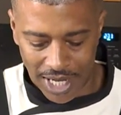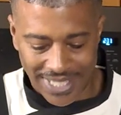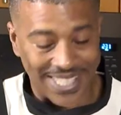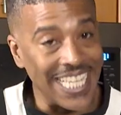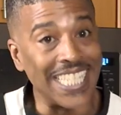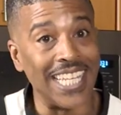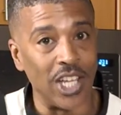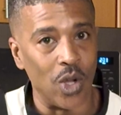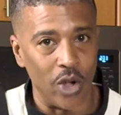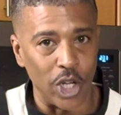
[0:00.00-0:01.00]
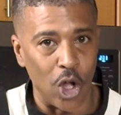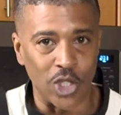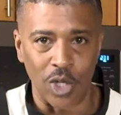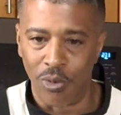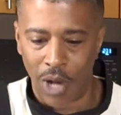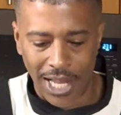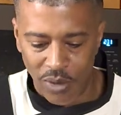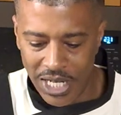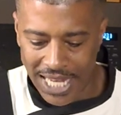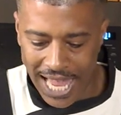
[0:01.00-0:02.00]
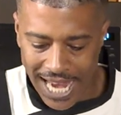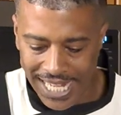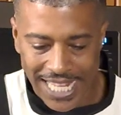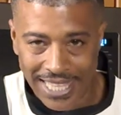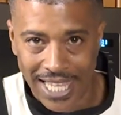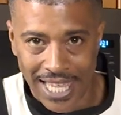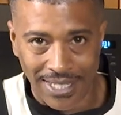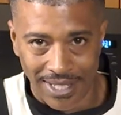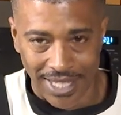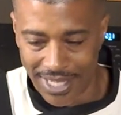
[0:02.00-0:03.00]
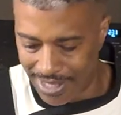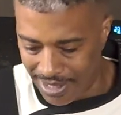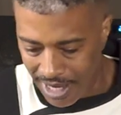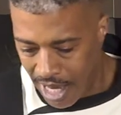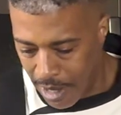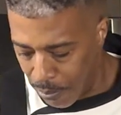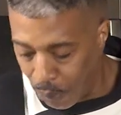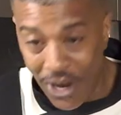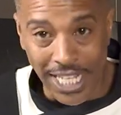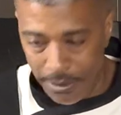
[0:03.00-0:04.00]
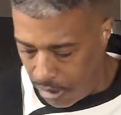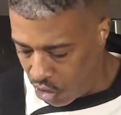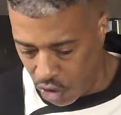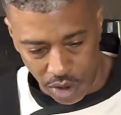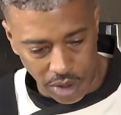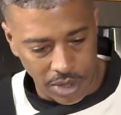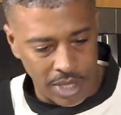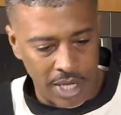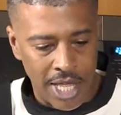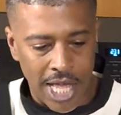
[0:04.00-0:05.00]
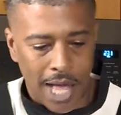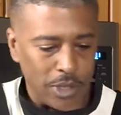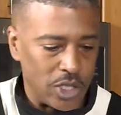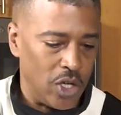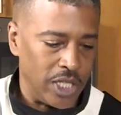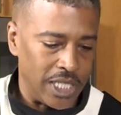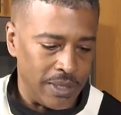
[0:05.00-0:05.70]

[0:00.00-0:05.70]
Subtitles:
seasoning going on. So I don't need to add anything to this breading mixture. I'm just gonna